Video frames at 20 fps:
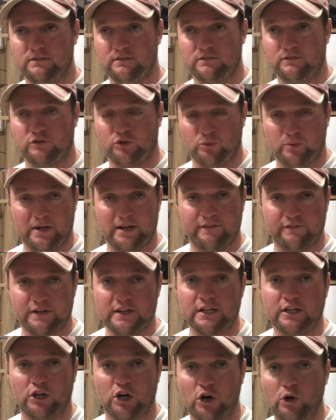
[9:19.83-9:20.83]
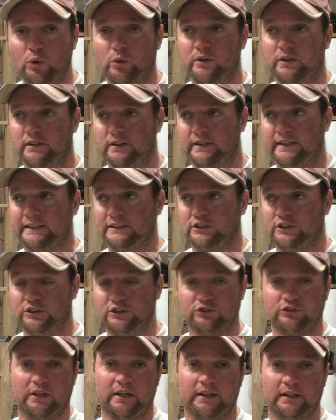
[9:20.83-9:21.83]
do we have any Coke? And
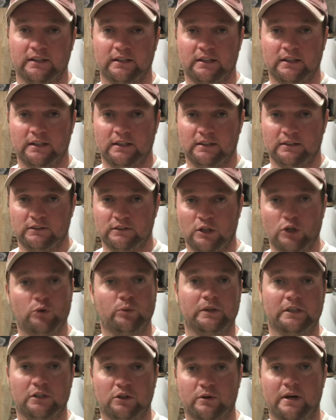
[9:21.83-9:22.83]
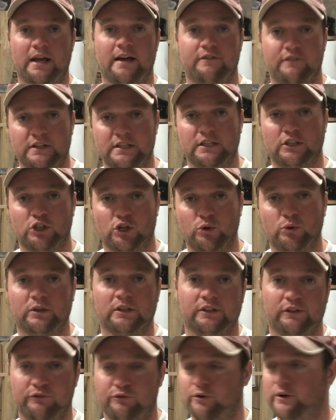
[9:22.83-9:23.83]
she's like, no, we don't have any Coke
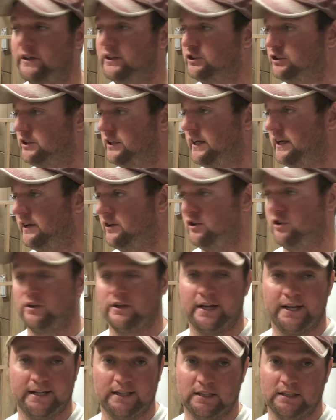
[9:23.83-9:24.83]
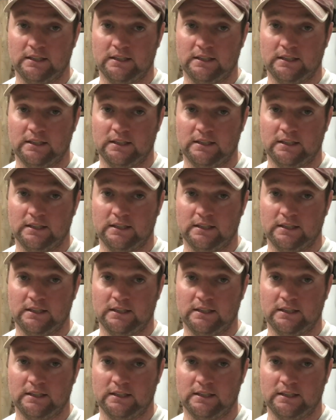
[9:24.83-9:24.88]
in the fridge. And you're like,